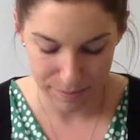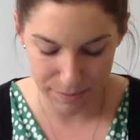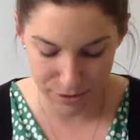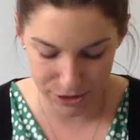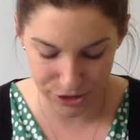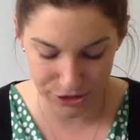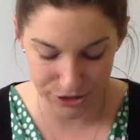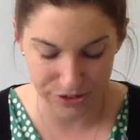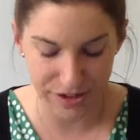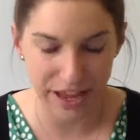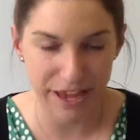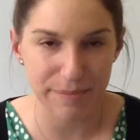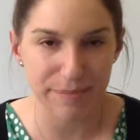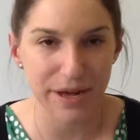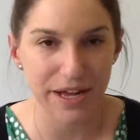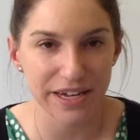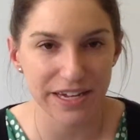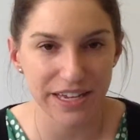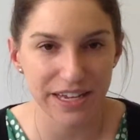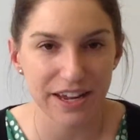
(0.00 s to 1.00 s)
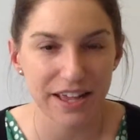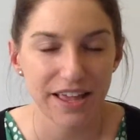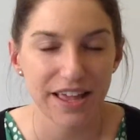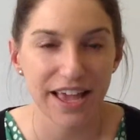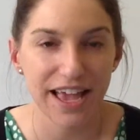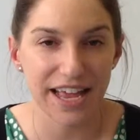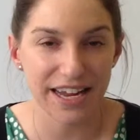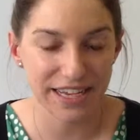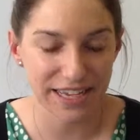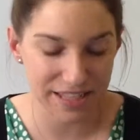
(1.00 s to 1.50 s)
put your name on it,
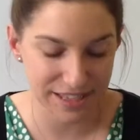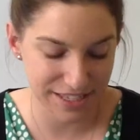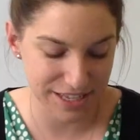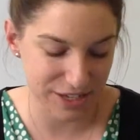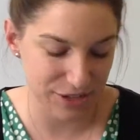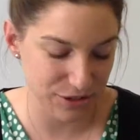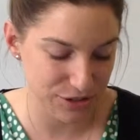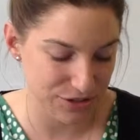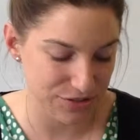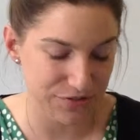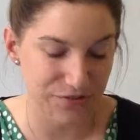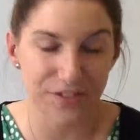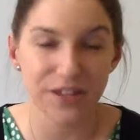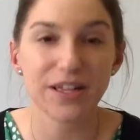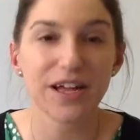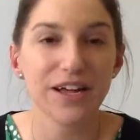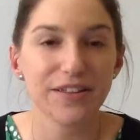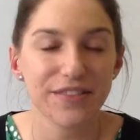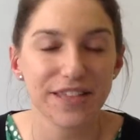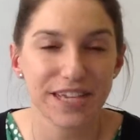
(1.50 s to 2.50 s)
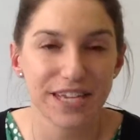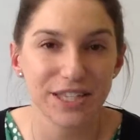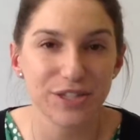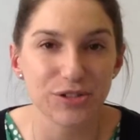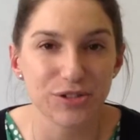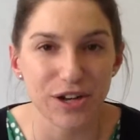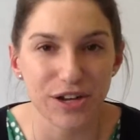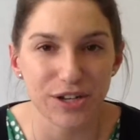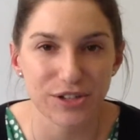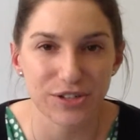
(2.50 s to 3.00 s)
and continue to fill out the
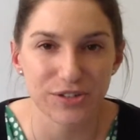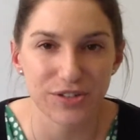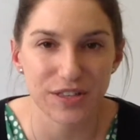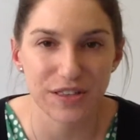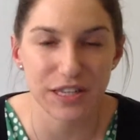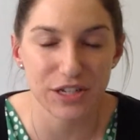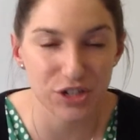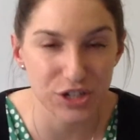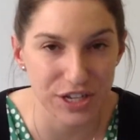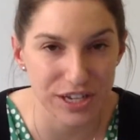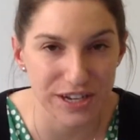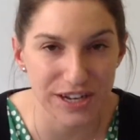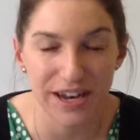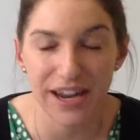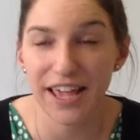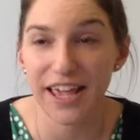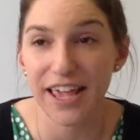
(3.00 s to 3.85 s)
instructions in the sheet.